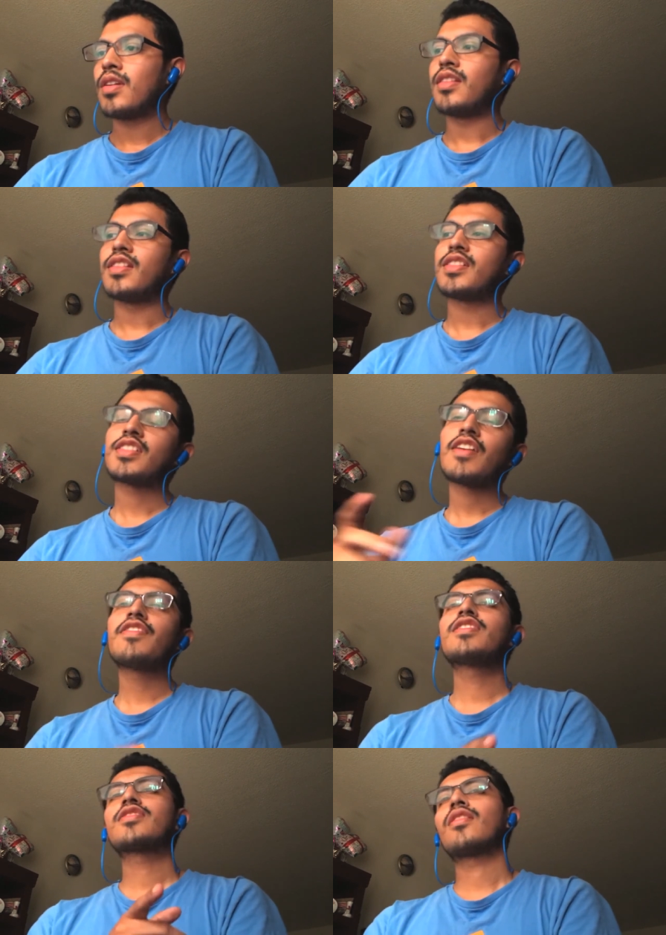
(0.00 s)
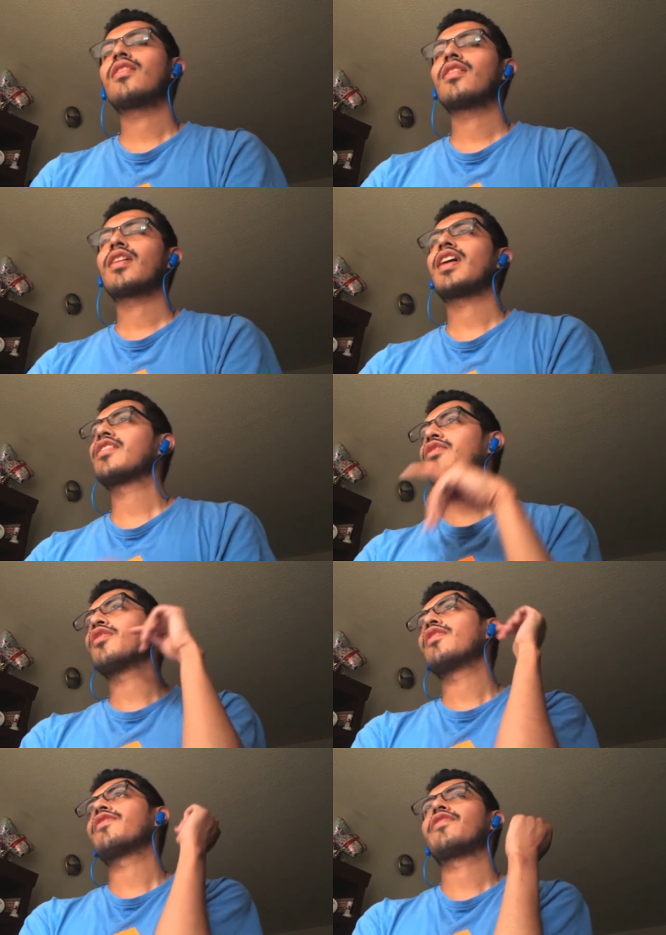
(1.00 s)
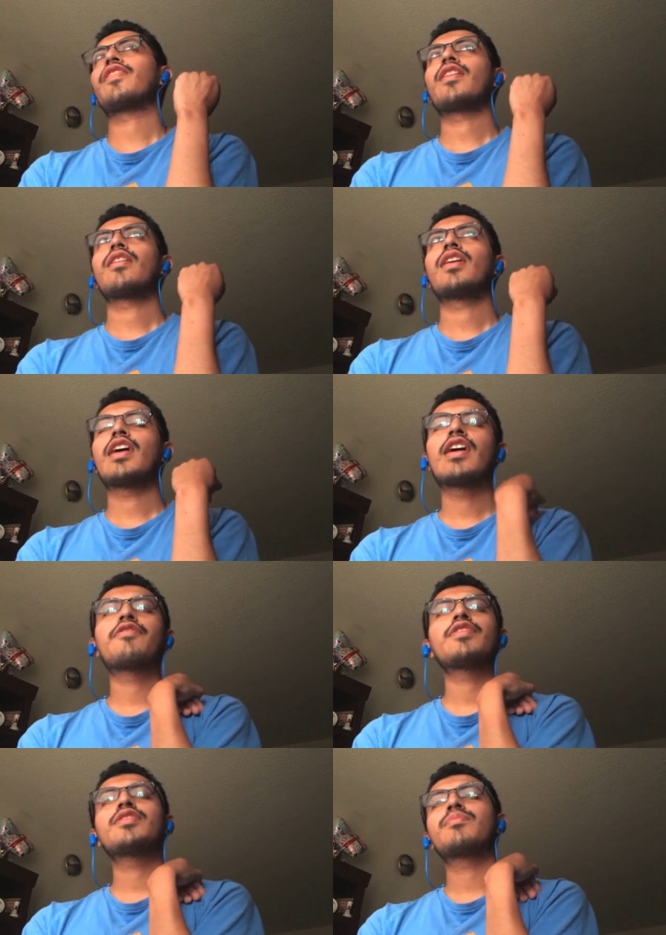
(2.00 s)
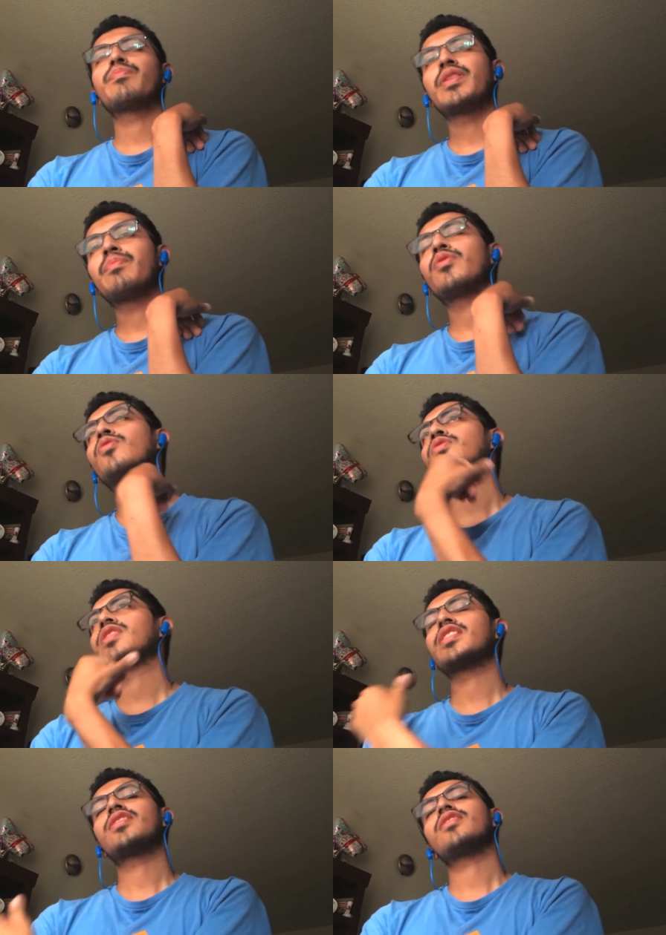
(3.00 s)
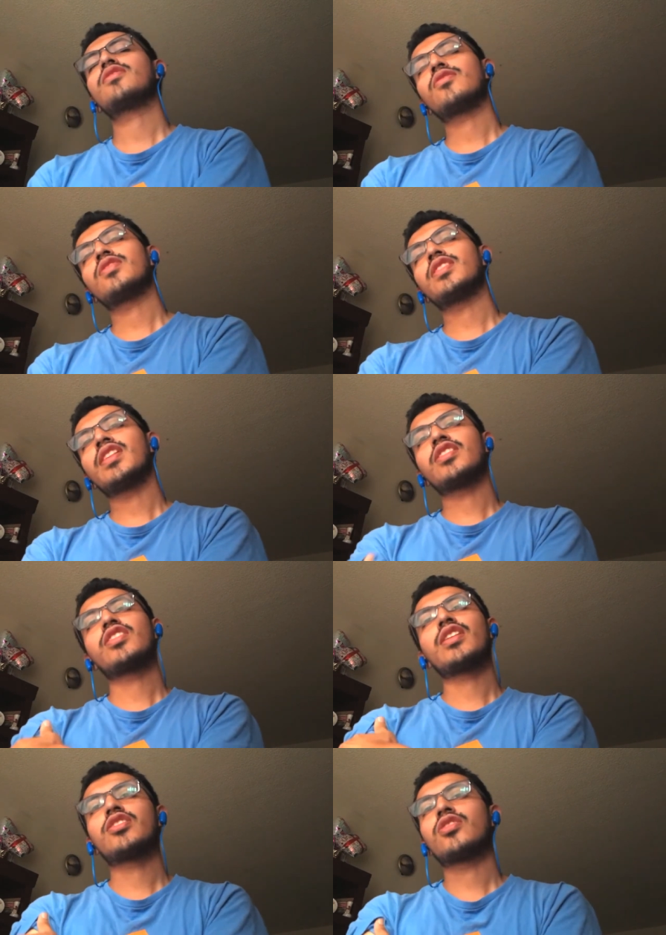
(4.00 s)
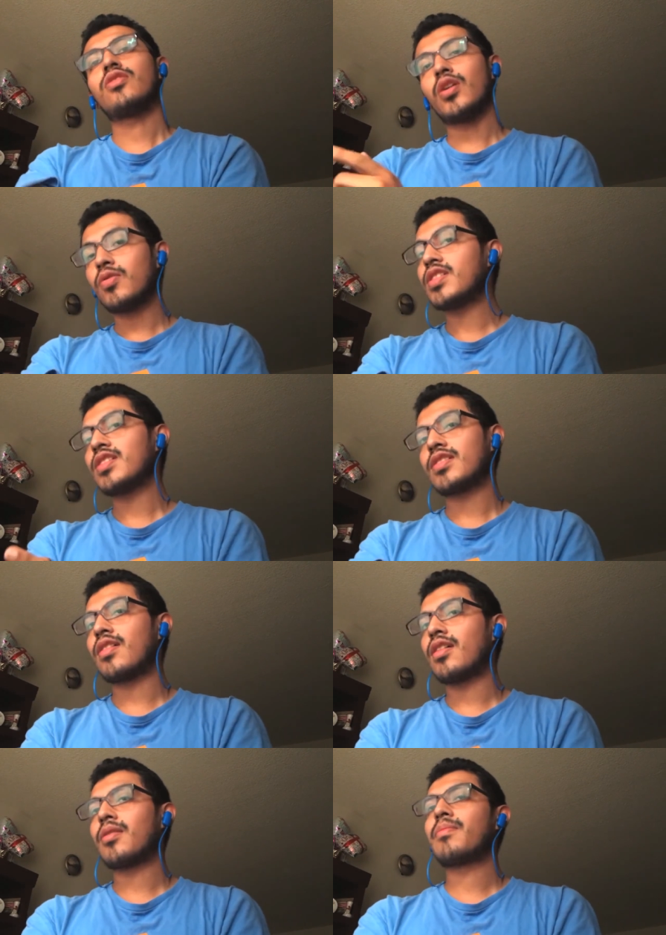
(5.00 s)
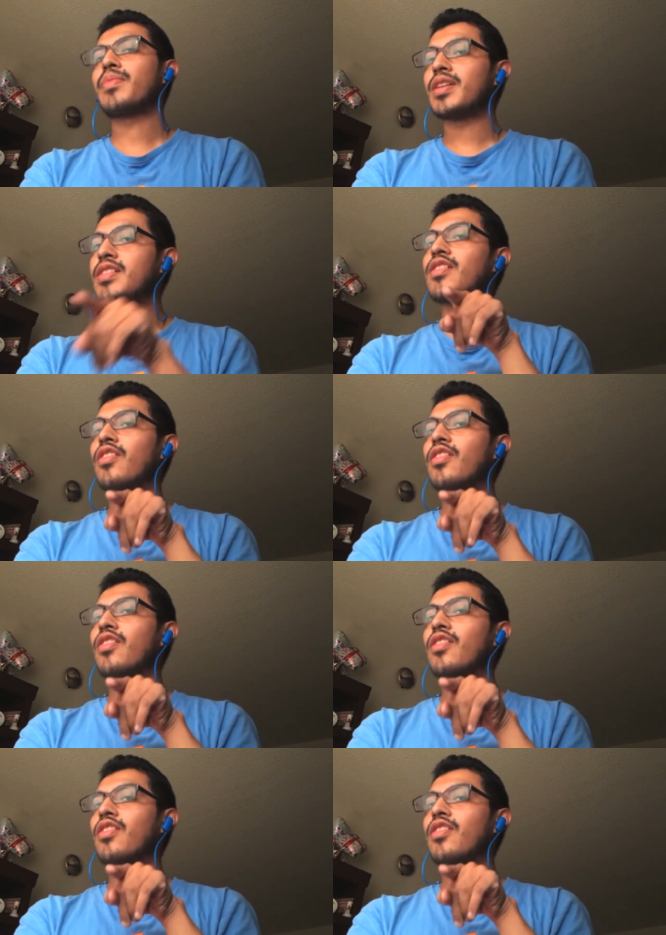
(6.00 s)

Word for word: And the seventh song, I don't know if every people who's listening to CHH knows this song, but it's a